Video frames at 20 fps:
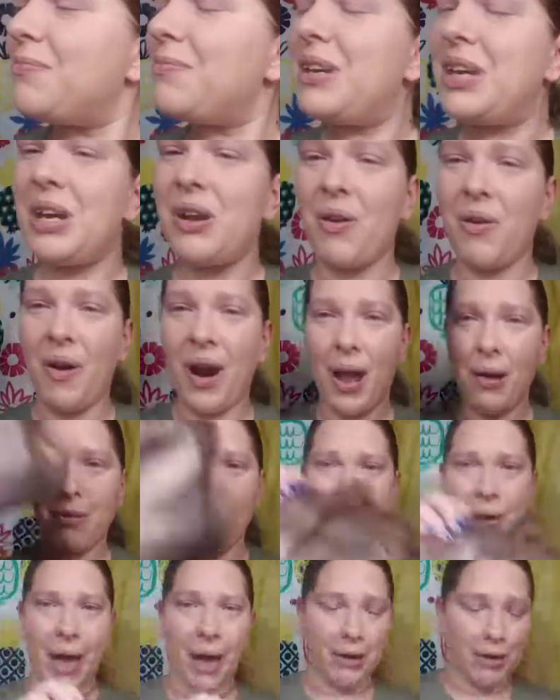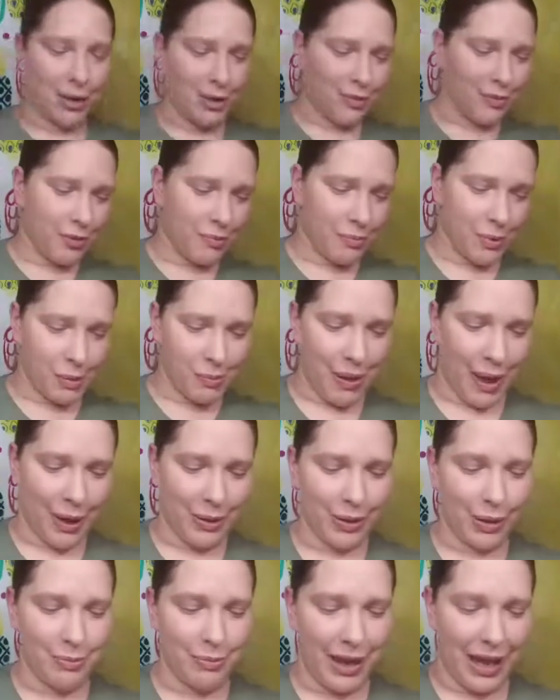me grab a powder from my
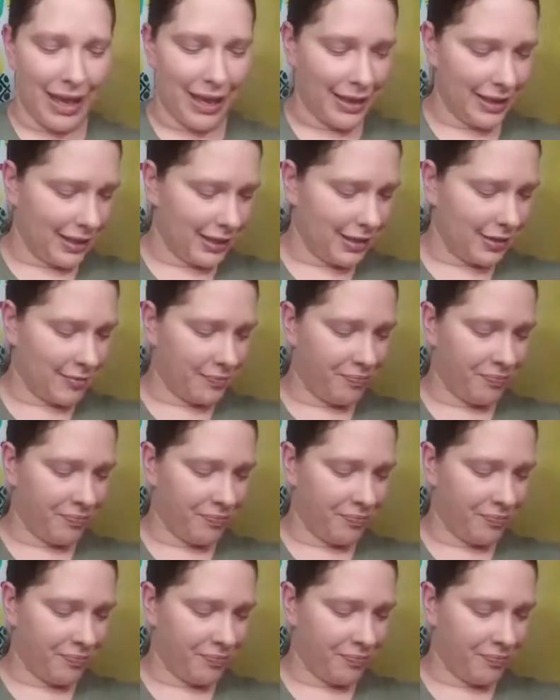powder bag.